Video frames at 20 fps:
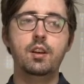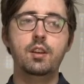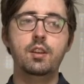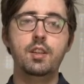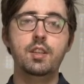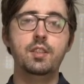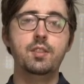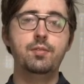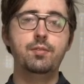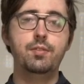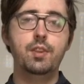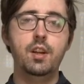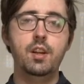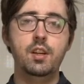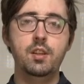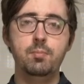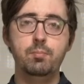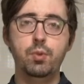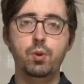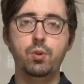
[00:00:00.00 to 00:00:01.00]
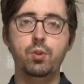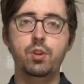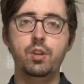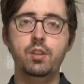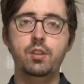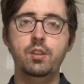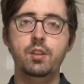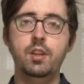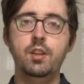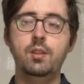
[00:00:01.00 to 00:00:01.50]
is very
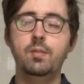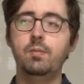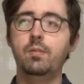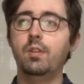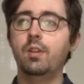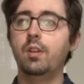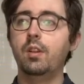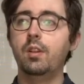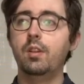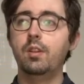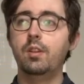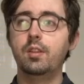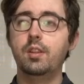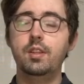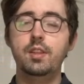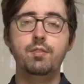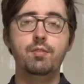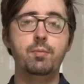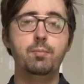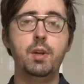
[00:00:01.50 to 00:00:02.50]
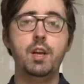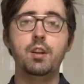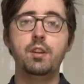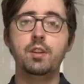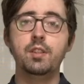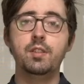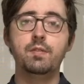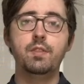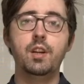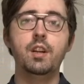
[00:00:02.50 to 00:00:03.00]
important, and even better,
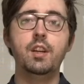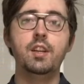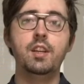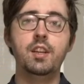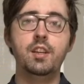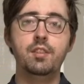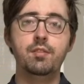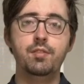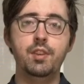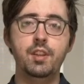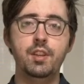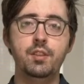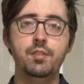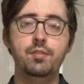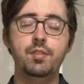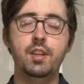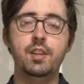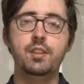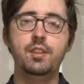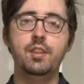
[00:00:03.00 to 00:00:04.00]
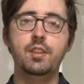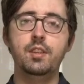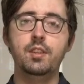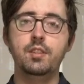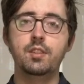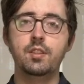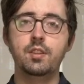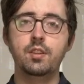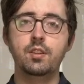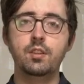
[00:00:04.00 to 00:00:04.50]
it's very innovative, and I think
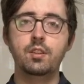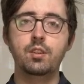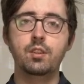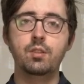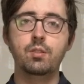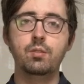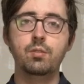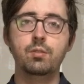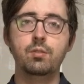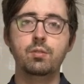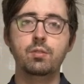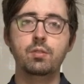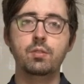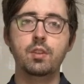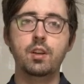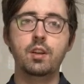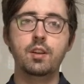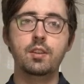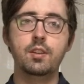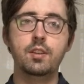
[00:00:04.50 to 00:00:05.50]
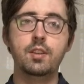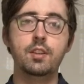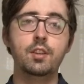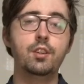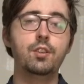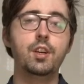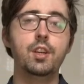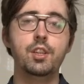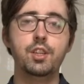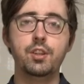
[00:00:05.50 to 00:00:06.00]
it's going to go in
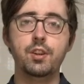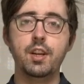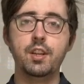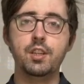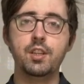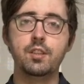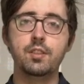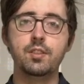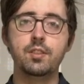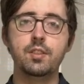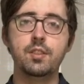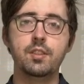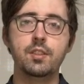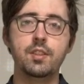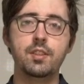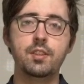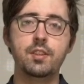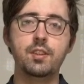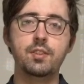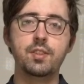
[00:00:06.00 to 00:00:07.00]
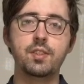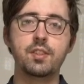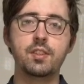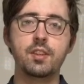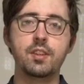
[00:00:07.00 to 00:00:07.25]
great directions in the years to